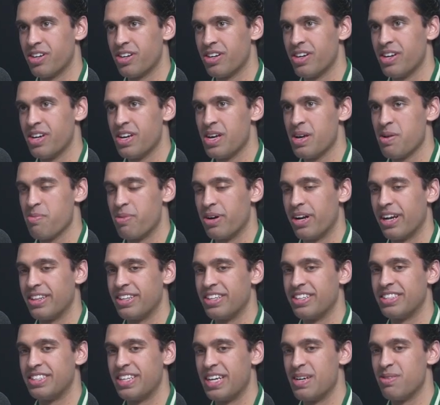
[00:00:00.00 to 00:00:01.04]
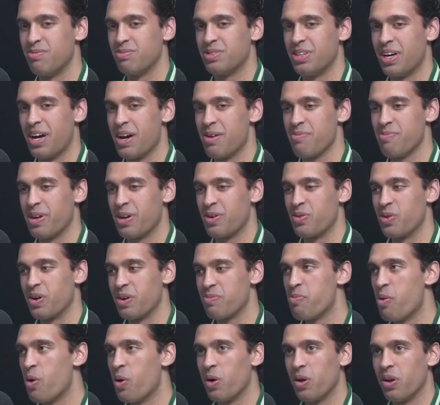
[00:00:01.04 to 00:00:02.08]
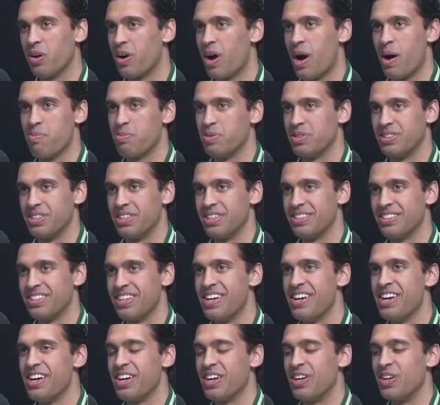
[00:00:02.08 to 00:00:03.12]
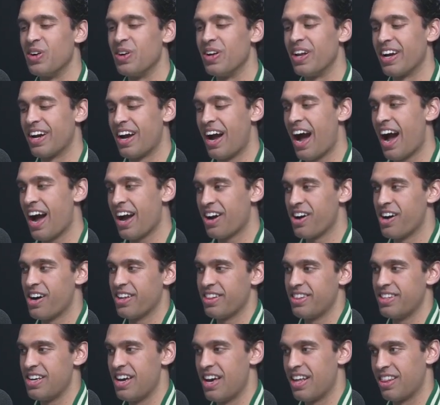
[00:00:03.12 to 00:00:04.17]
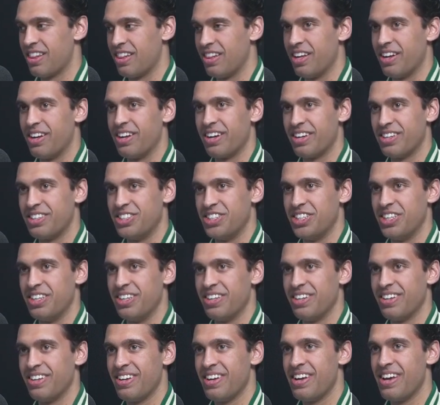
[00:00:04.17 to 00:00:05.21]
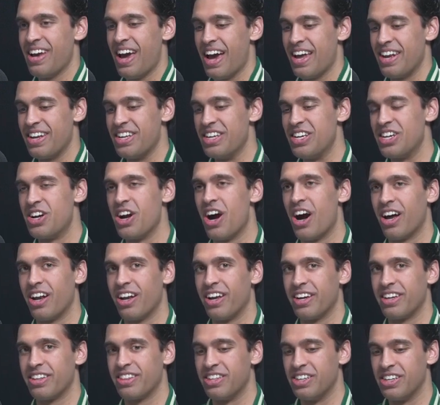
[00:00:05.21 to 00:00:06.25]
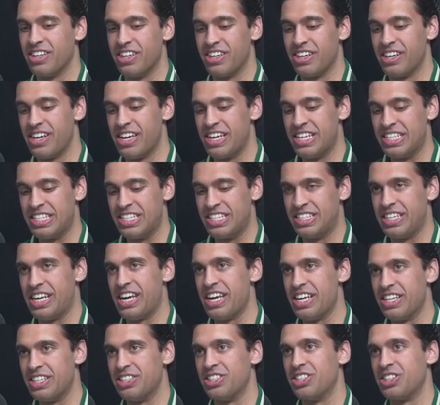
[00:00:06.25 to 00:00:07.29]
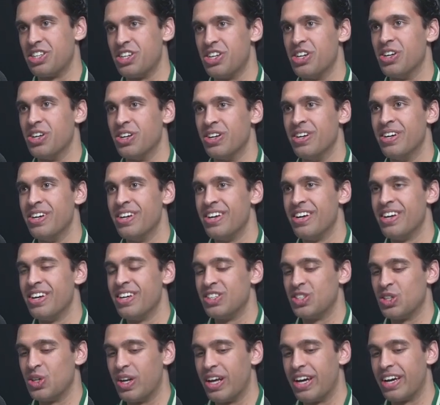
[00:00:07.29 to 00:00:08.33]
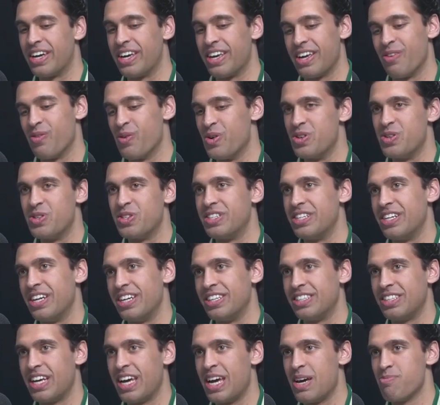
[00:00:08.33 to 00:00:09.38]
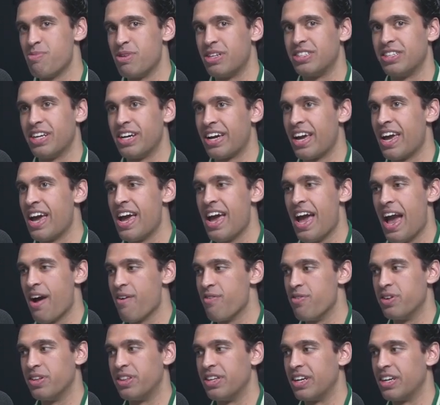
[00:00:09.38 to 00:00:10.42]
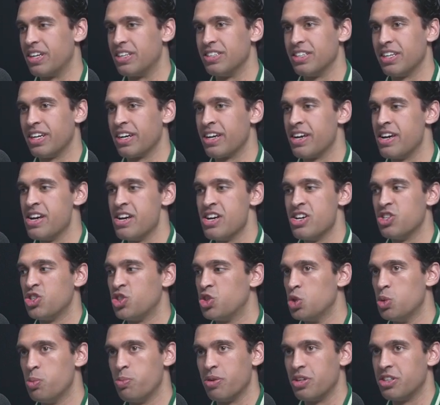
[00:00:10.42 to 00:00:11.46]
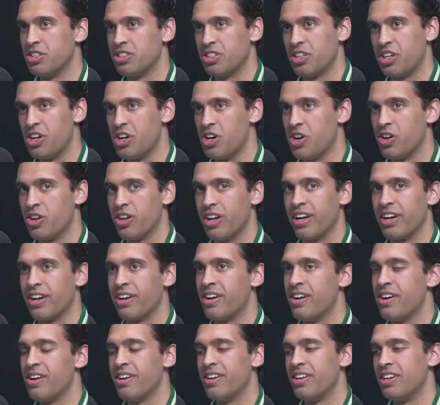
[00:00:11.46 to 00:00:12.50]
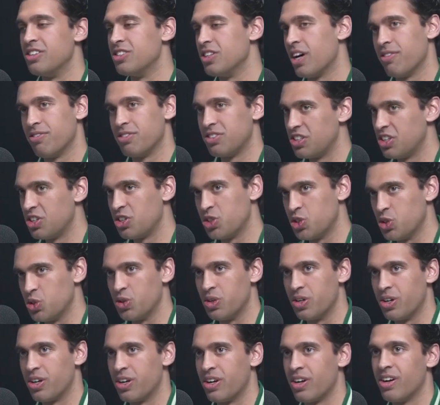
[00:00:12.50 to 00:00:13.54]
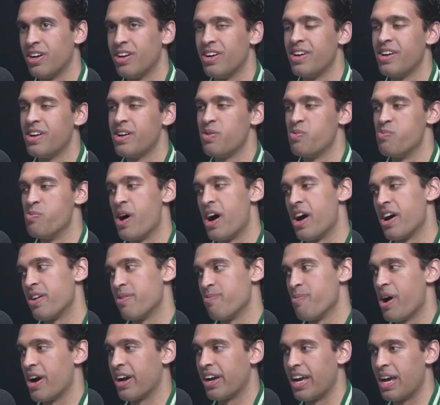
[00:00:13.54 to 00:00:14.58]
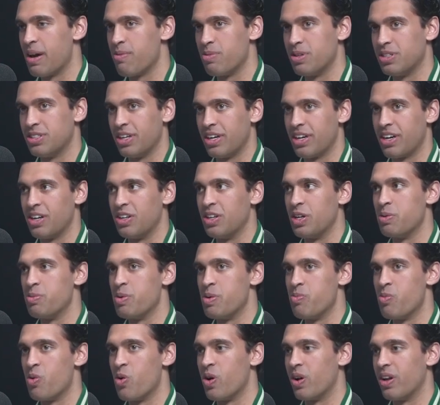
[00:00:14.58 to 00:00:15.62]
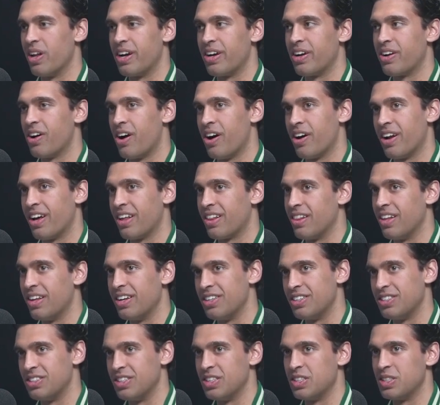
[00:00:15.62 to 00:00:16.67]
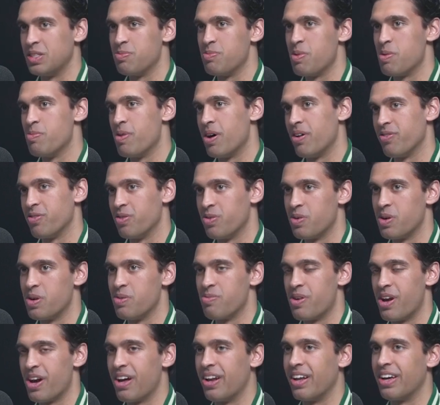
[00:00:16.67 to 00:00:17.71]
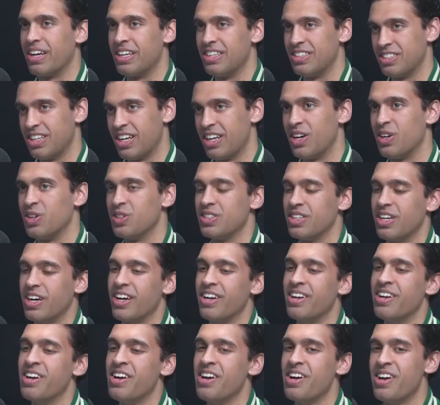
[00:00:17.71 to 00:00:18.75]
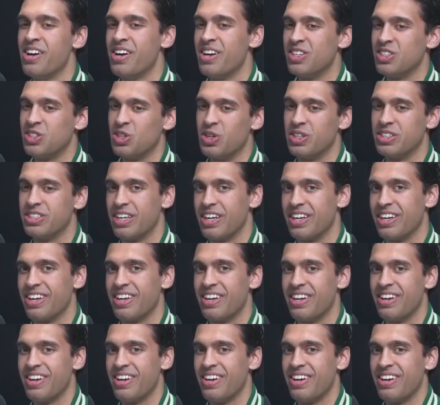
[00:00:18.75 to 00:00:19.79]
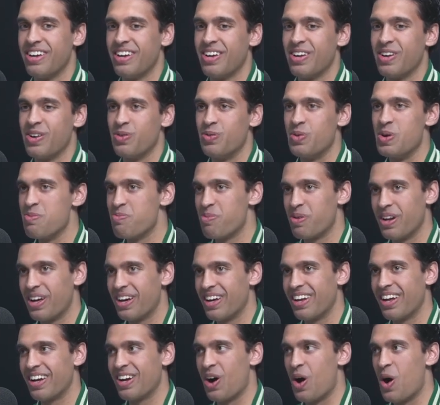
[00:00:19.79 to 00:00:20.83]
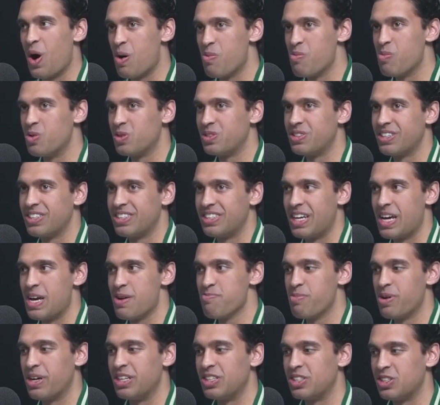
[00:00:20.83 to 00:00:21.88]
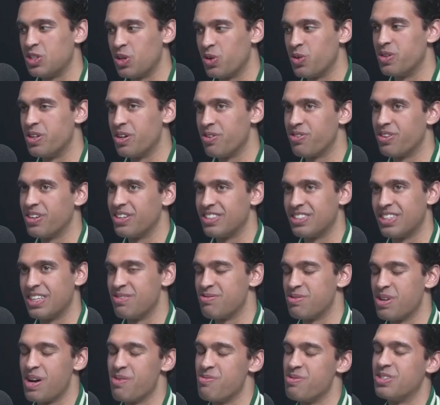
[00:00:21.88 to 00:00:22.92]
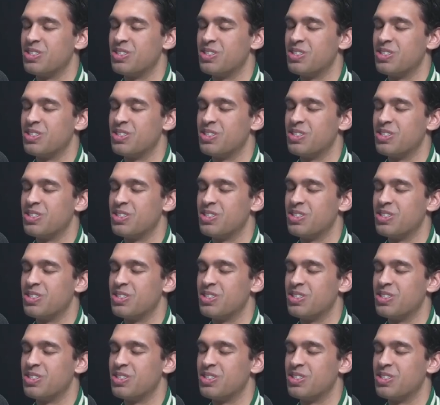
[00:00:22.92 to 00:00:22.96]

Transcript: Yeah. But at the same time, like we're polar opposite. Opposite. Yeah. You know, like I got the athletic gene, and he got like the insane skill. Yeah. So like when you see his game, it's like everything is like super skilled. Like he's obviously a shooter. yeah, yeah, My my game is like a little bit more like on athleticism inside, above yeah. the rim. Yeah, like yep. inside outside. So it's like we play like almost the same, but it's so different at the same time.